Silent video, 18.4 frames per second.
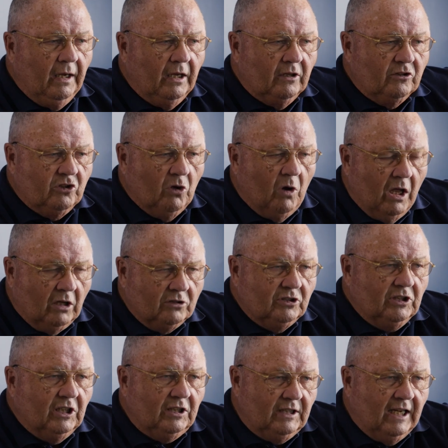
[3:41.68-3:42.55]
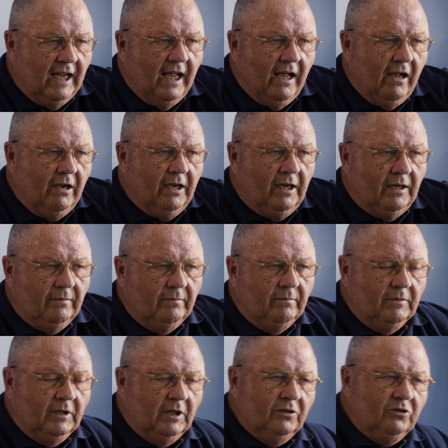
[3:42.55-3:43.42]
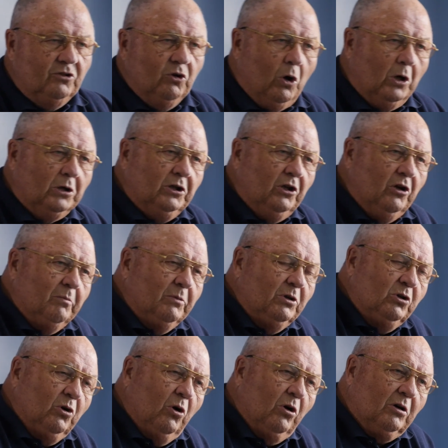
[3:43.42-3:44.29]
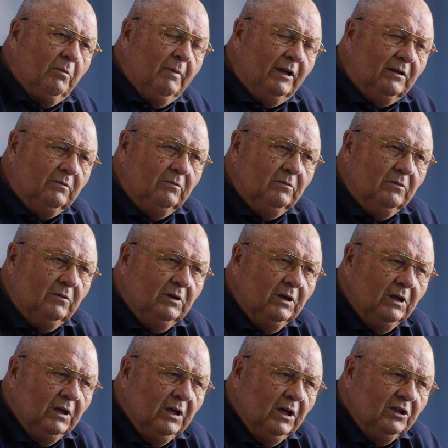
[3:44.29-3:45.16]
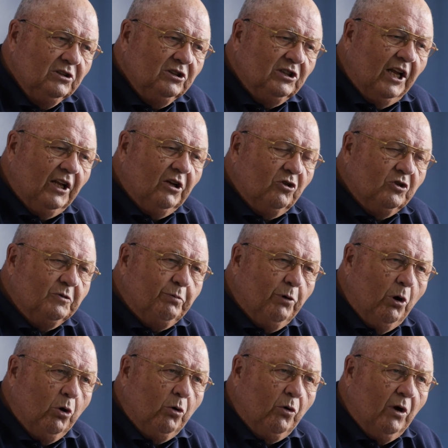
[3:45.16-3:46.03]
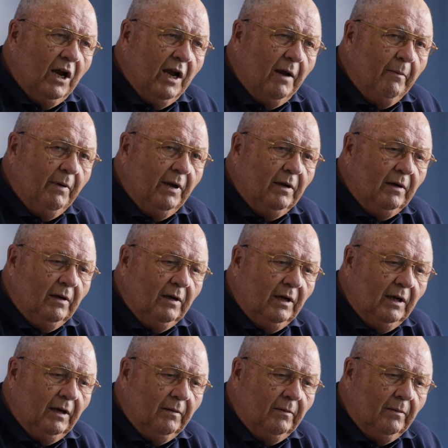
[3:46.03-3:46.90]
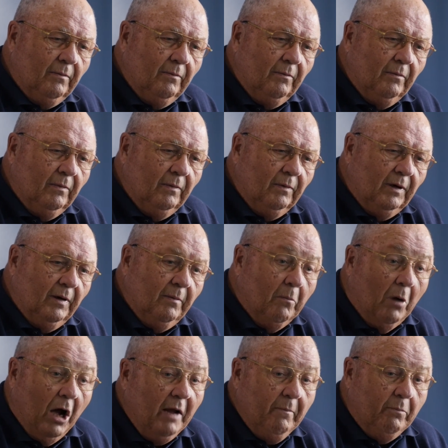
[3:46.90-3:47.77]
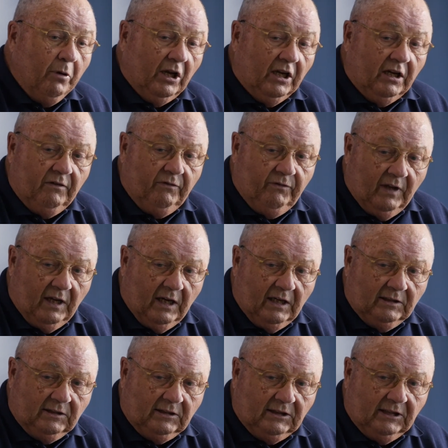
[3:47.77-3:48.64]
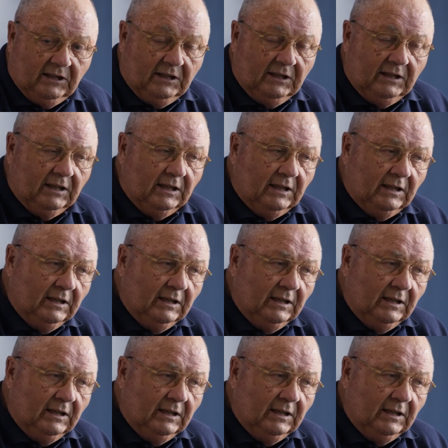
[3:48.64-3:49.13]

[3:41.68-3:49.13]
And so I'll sit down and talk to them and talk about Sentinels program and my belief that it's the